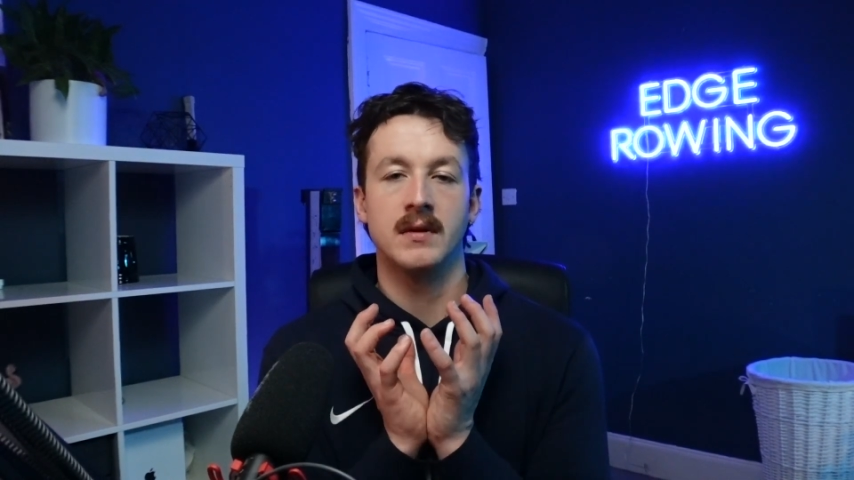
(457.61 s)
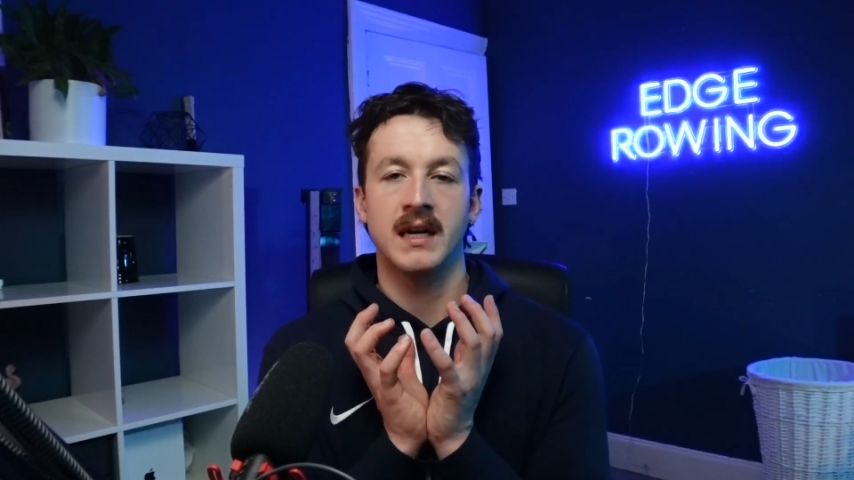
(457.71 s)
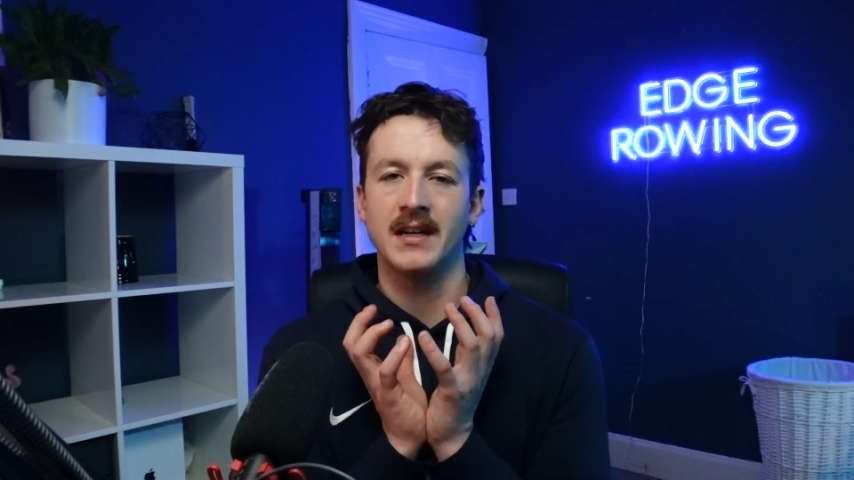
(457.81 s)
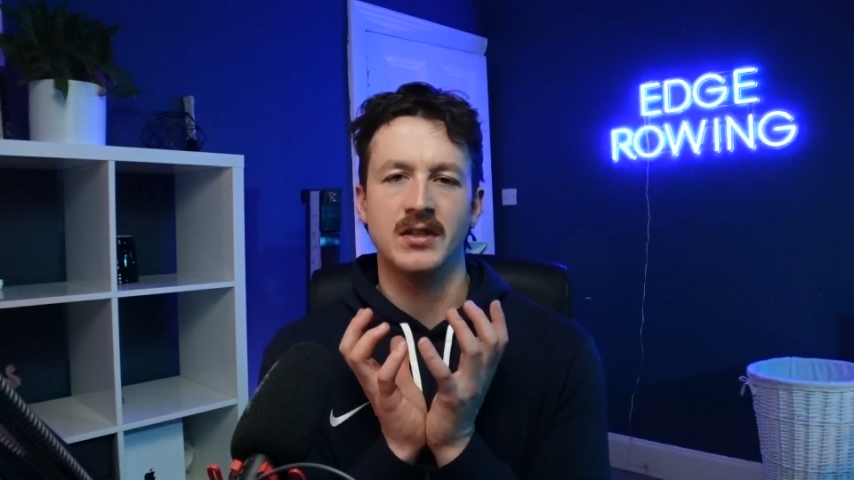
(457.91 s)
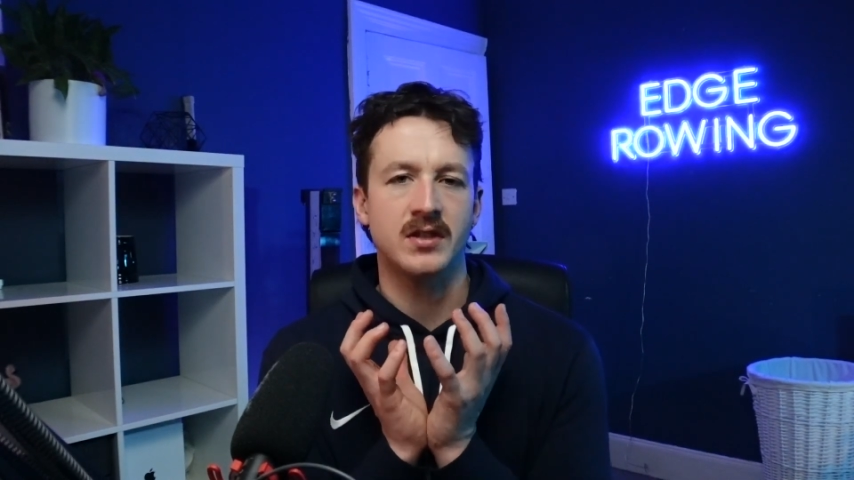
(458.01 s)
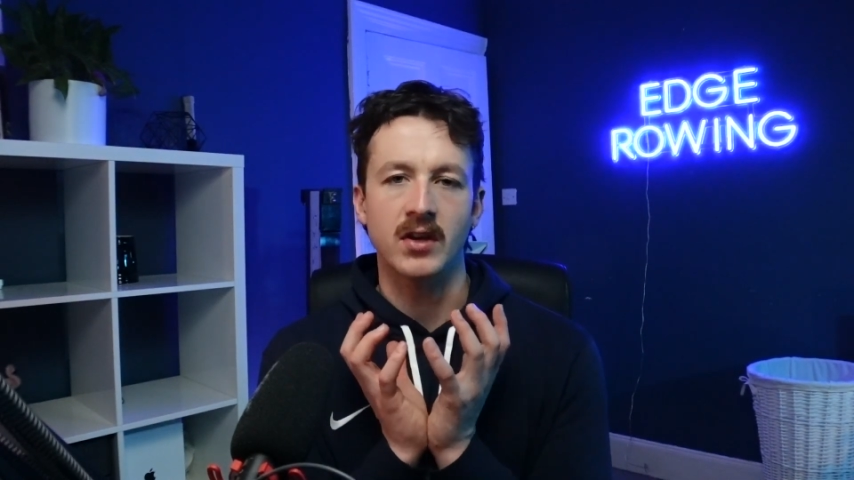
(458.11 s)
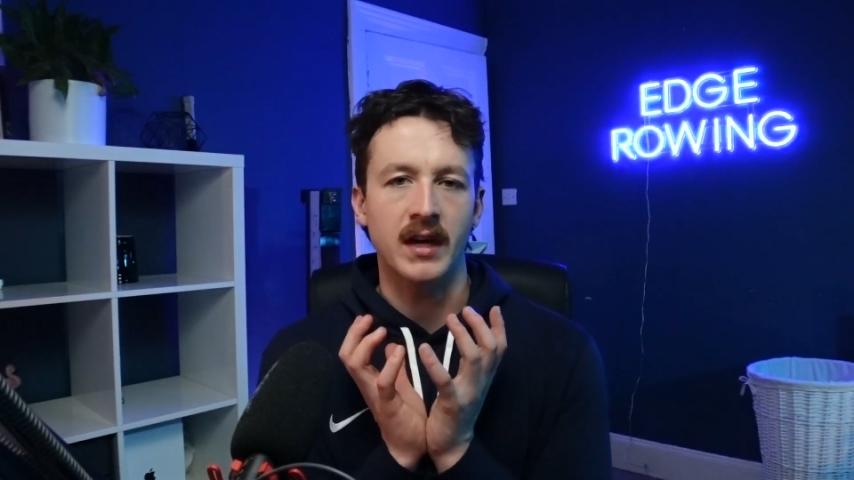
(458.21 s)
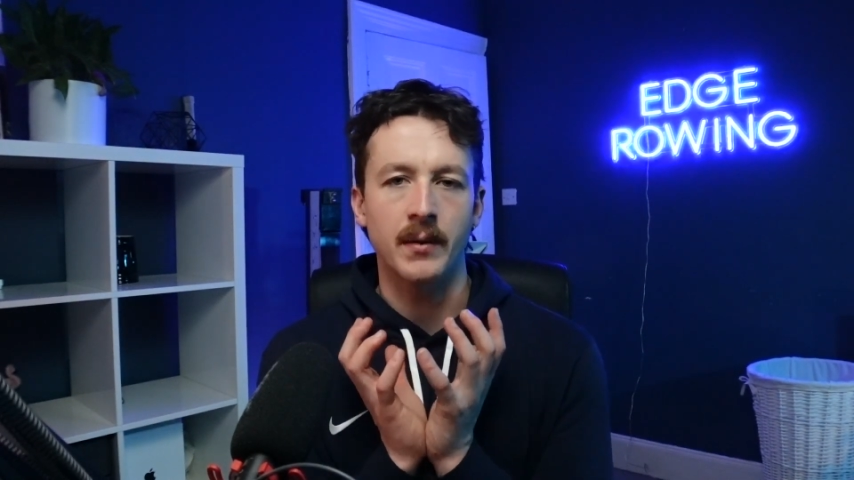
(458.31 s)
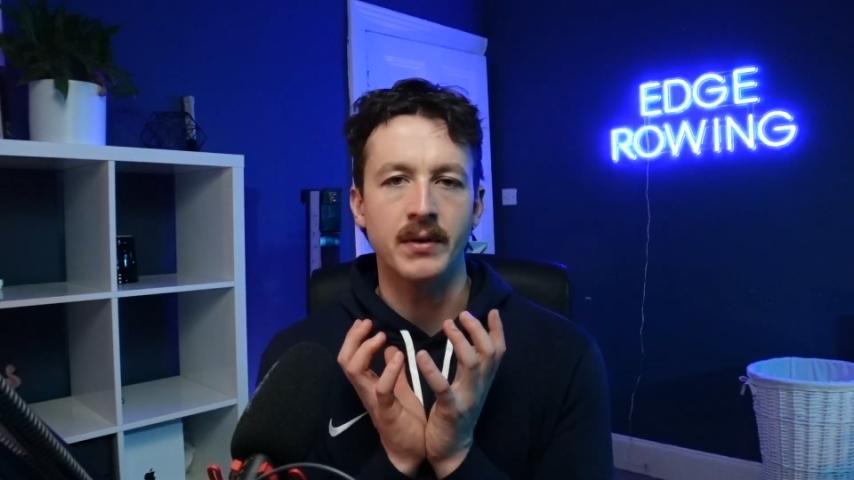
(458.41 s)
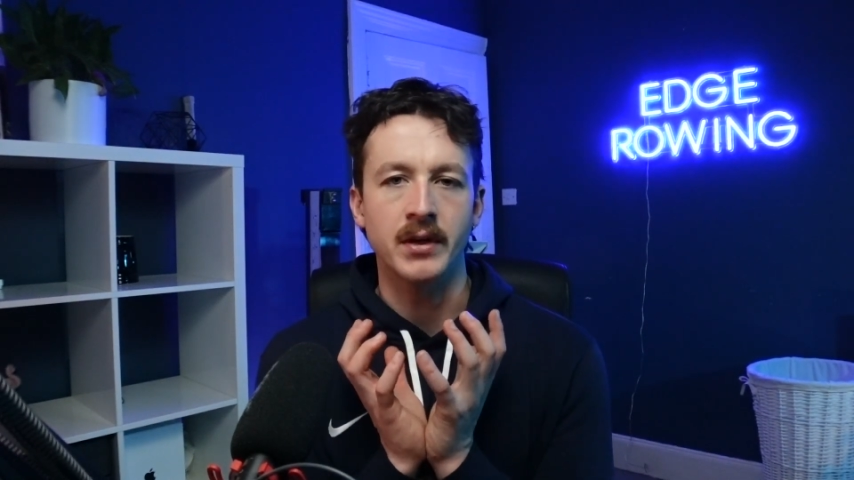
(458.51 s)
again, just look it up on